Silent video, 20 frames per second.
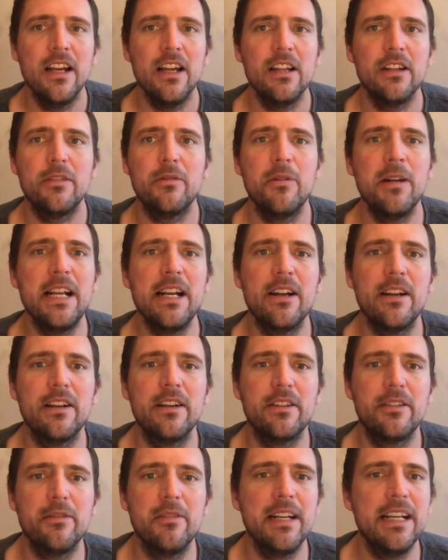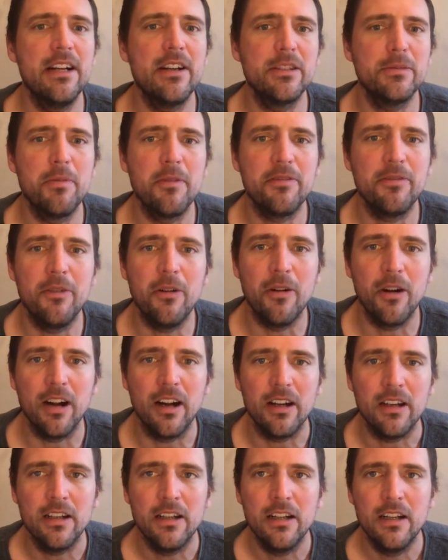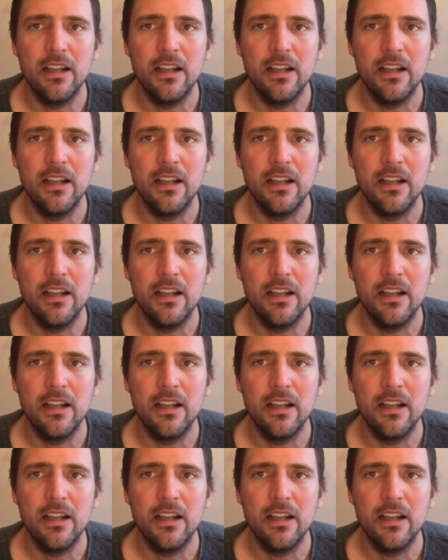three or, three years before.